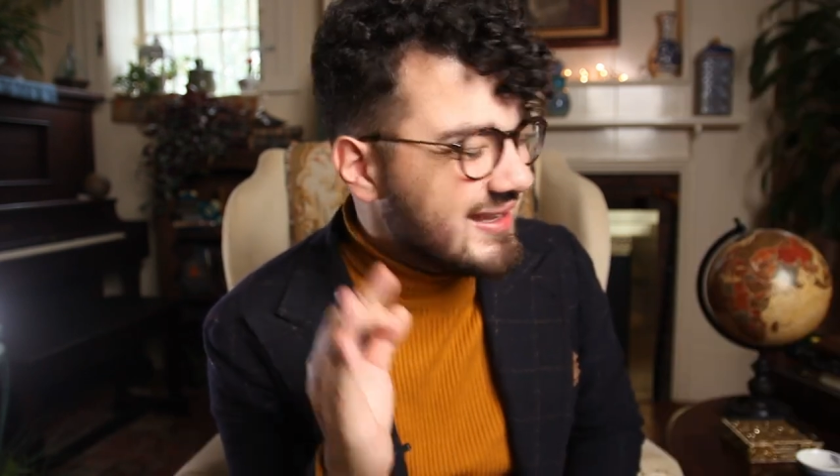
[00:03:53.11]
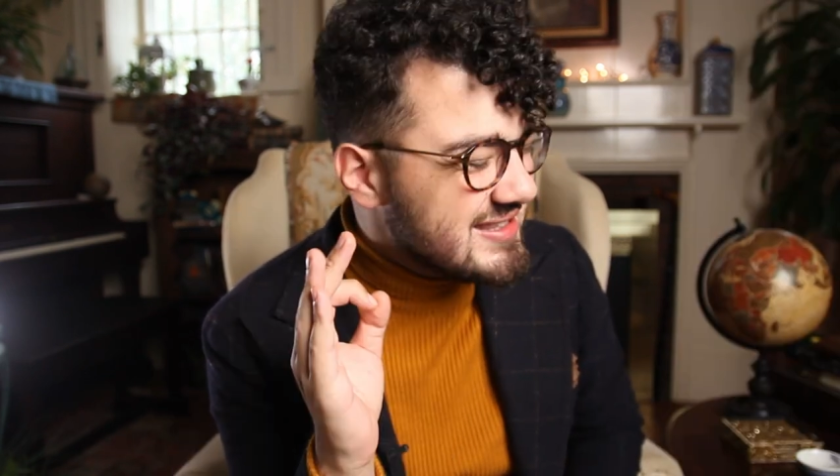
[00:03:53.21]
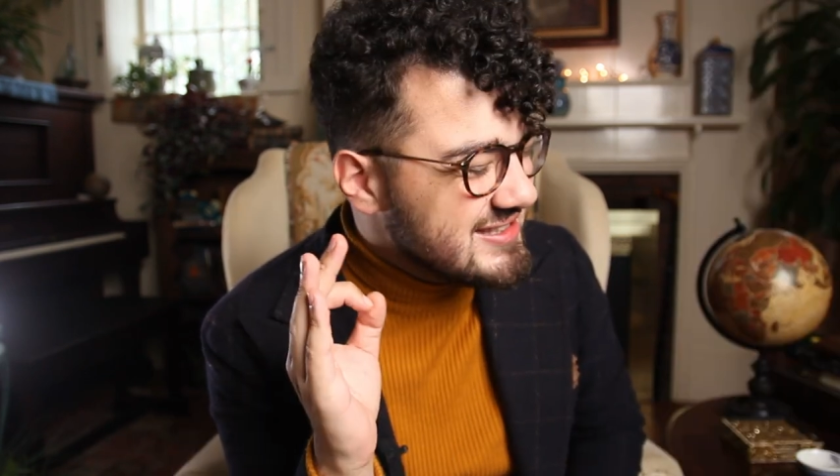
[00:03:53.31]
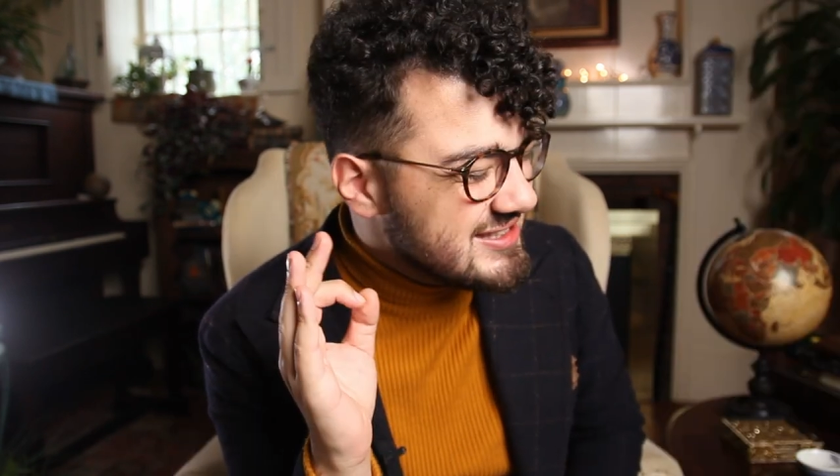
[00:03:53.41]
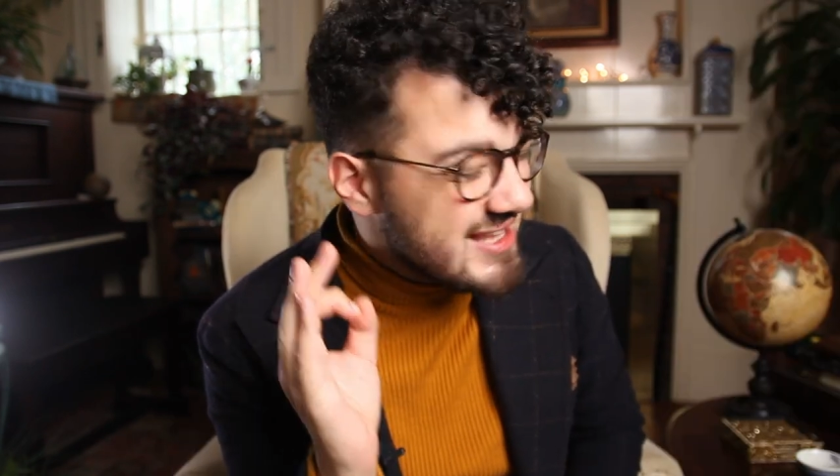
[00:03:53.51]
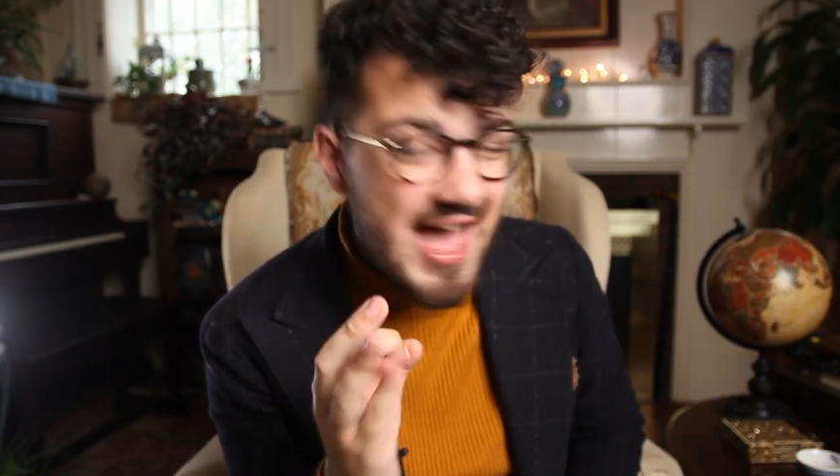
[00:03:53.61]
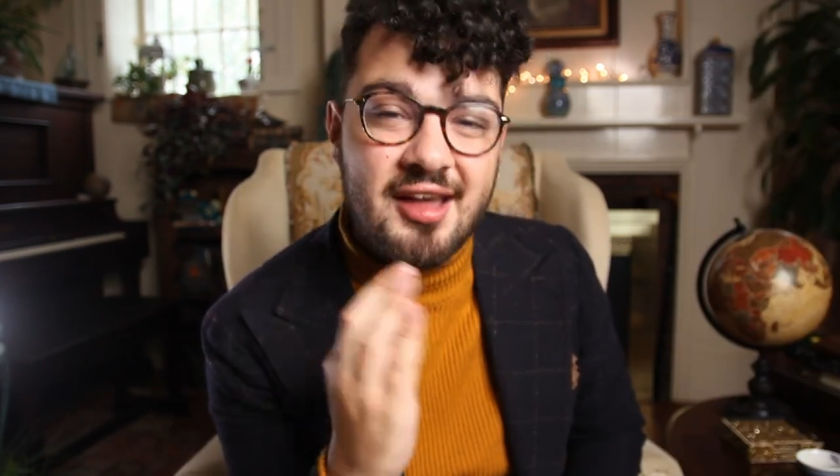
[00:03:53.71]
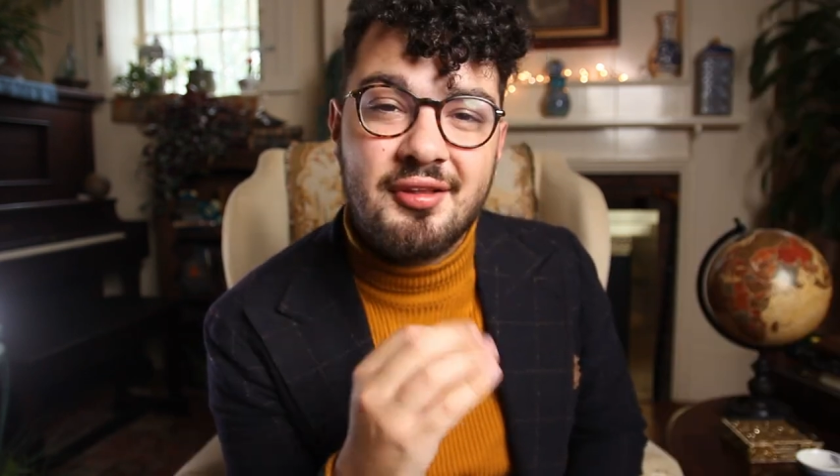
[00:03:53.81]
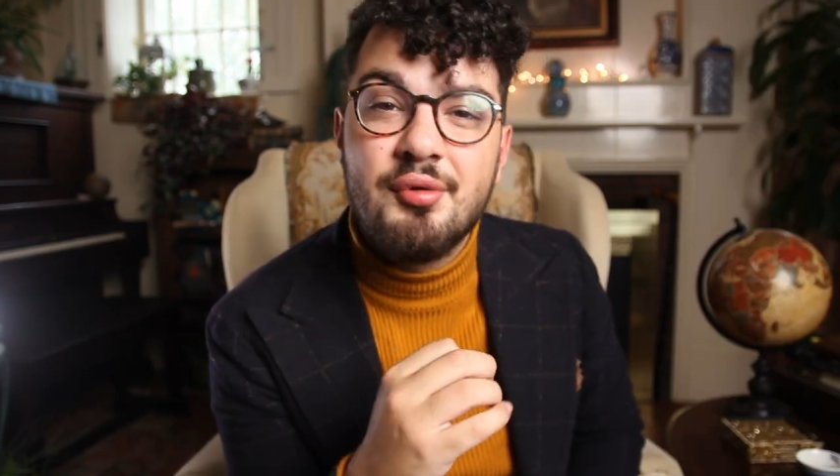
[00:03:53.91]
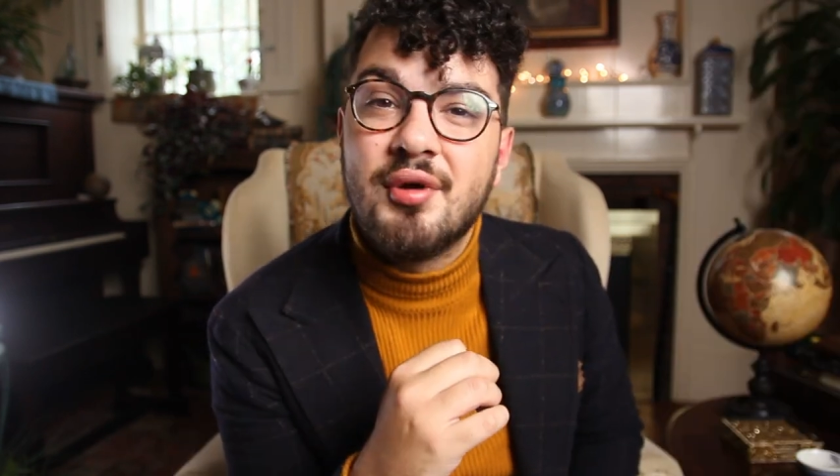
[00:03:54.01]

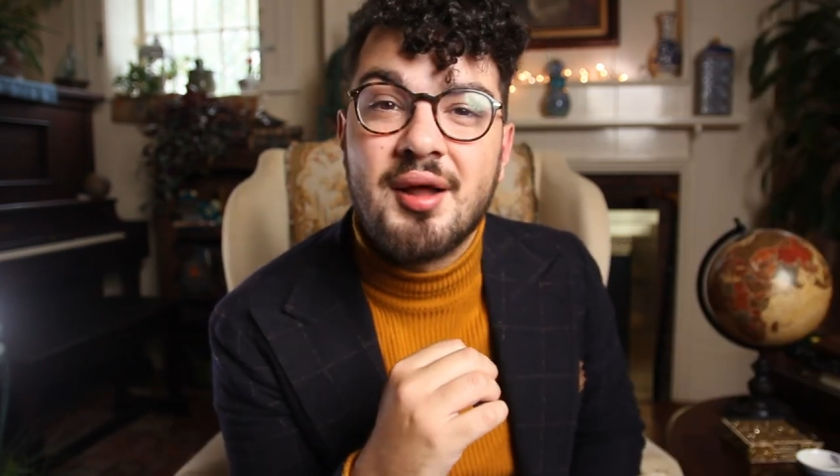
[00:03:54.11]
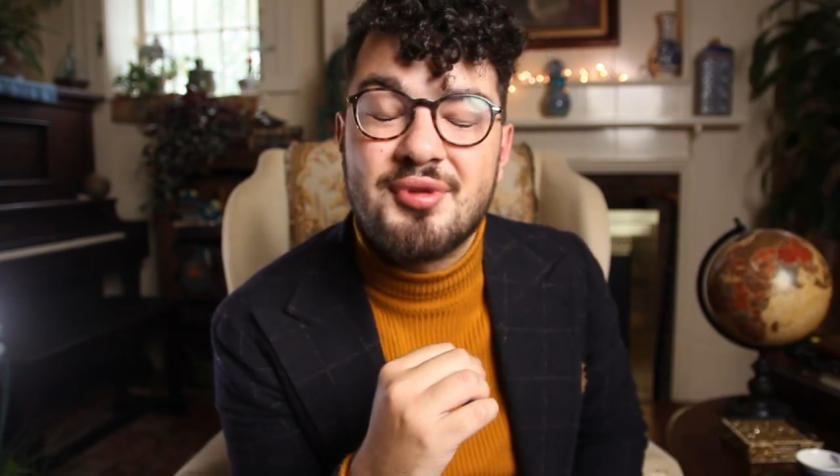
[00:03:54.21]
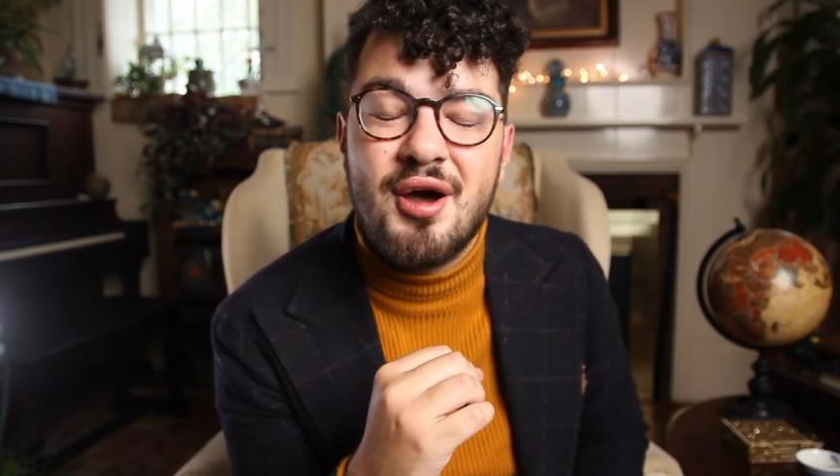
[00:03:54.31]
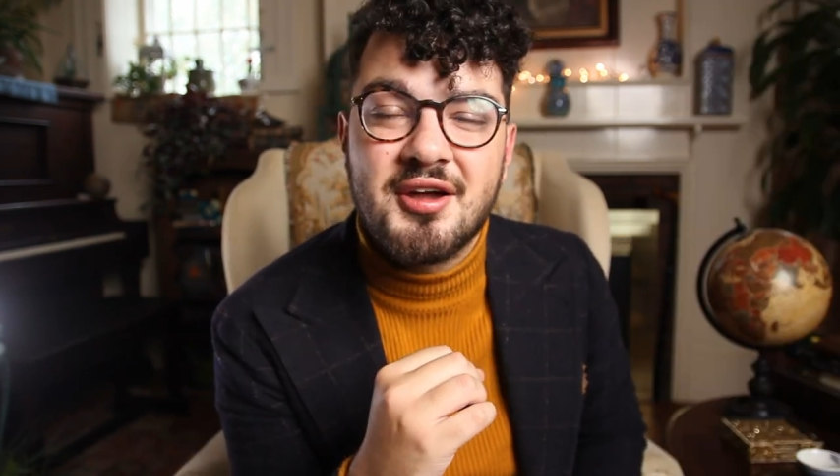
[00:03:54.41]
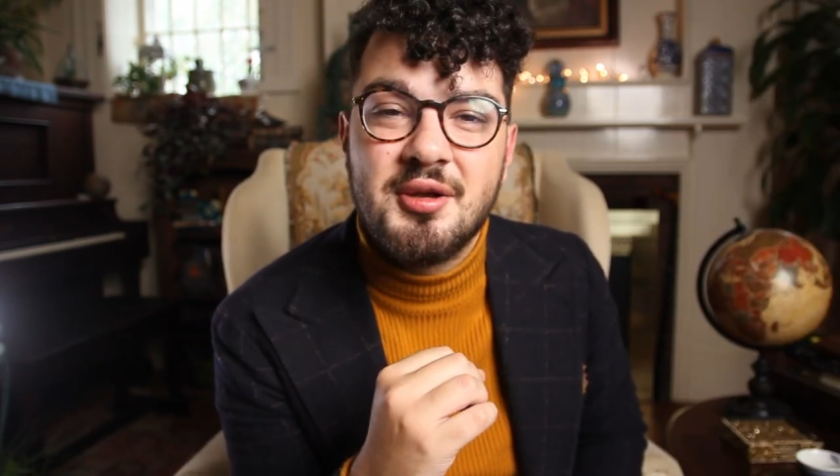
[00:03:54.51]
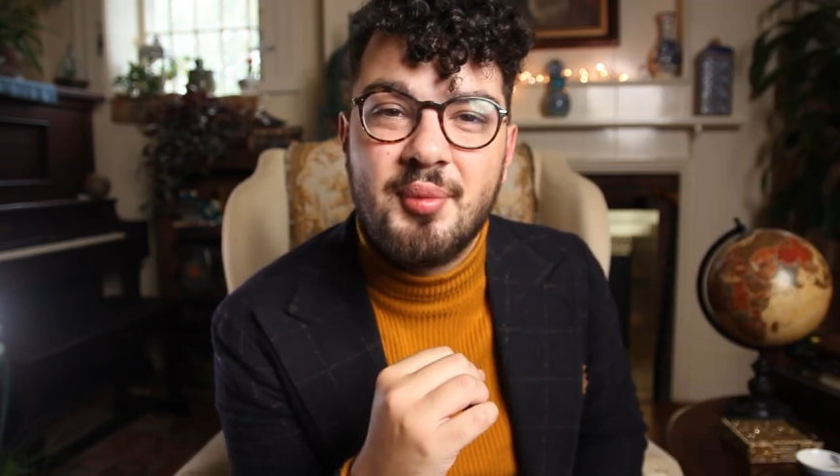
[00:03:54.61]
exactly what I'm talking